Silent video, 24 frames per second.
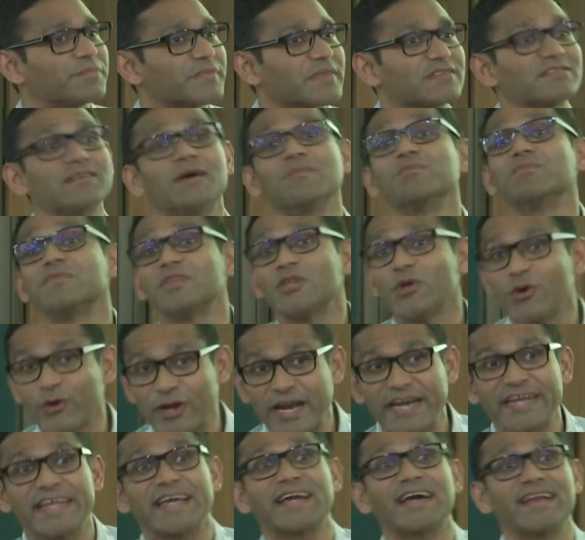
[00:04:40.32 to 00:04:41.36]
some
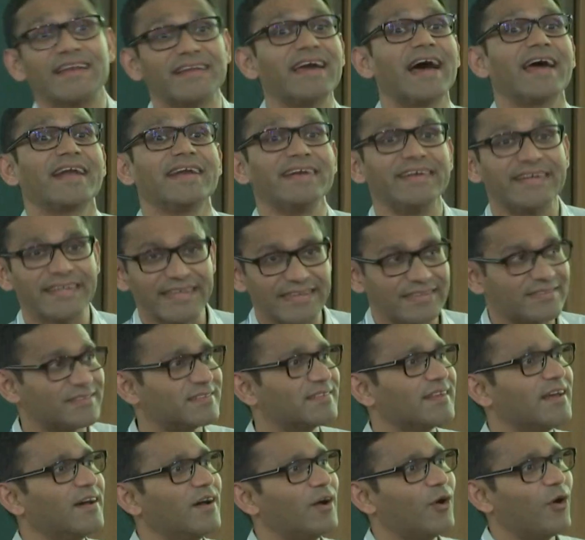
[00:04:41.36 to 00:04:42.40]
theoretical
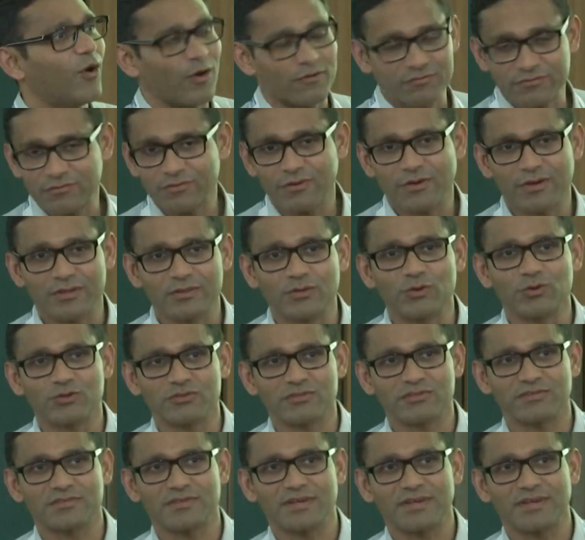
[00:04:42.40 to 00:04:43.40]
guarantees on those